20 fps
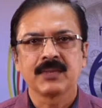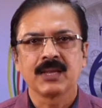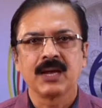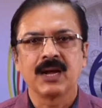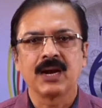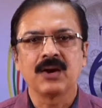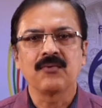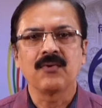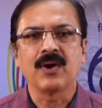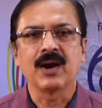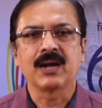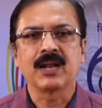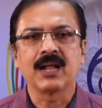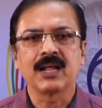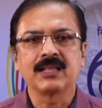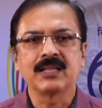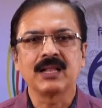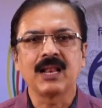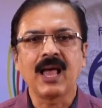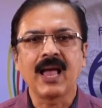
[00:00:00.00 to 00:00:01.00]
And what are
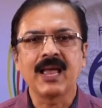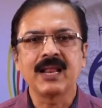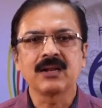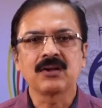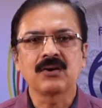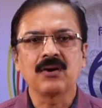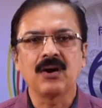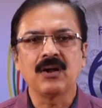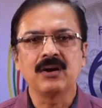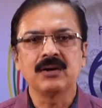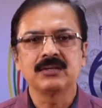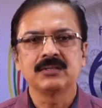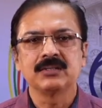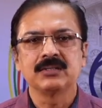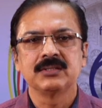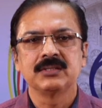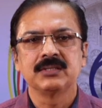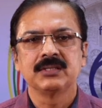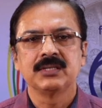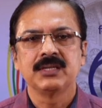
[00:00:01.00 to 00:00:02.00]
the line called?
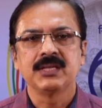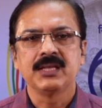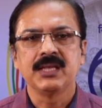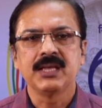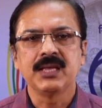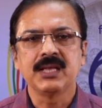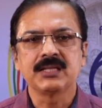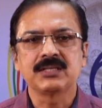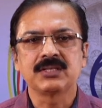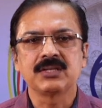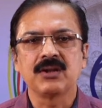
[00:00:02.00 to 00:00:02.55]
Each